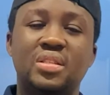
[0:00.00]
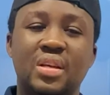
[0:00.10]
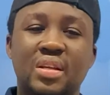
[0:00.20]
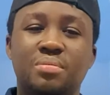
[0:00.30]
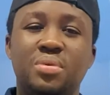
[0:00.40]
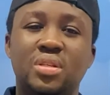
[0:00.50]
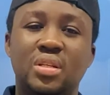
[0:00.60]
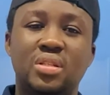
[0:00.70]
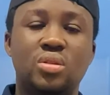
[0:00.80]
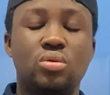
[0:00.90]
that the
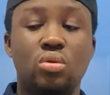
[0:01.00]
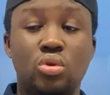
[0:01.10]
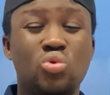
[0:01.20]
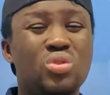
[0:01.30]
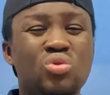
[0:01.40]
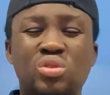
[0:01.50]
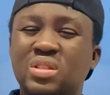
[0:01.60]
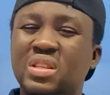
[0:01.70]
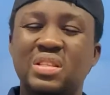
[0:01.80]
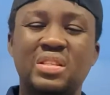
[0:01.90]
patient is on. So those
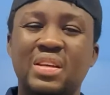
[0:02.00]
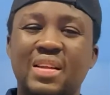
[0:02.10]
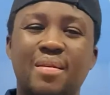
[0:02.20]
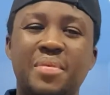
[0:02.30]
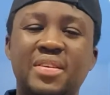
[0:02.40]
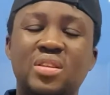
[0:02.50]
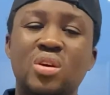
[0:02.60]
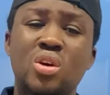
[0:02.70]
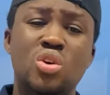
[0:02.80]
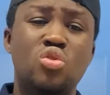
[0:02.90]
little dynamics
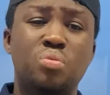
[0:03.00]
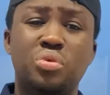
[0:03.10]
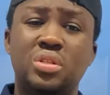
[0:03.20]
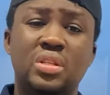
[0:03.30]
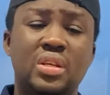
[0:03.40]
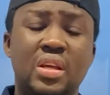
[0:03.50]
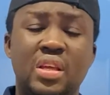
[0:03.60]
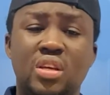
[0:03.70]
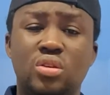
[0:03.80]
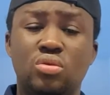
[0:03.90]
you put in there,
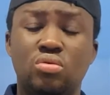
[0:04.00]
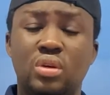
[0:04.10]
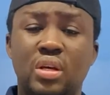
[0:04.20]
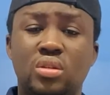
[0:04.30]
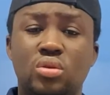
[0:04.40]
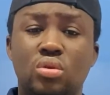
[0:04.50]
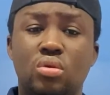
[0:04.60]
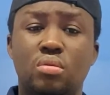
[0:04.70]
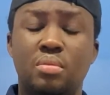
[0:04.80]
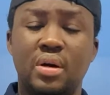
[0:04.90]
then you get your
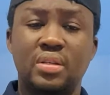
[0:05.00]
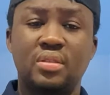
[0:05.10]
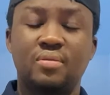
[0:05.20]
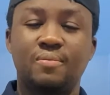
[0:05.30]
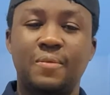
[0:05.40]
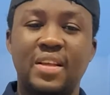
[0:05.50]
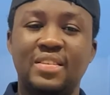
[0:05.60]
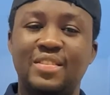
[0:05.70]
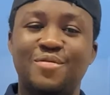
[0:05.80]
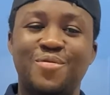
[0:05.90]
marks. That
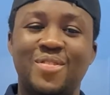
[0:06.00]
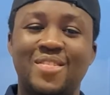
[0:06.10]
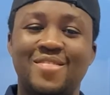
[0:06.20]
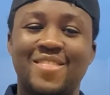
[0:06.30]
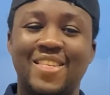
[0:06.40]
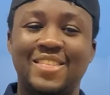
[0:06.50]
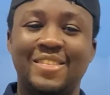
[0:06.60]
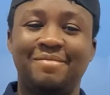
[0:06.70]
is it for the writing.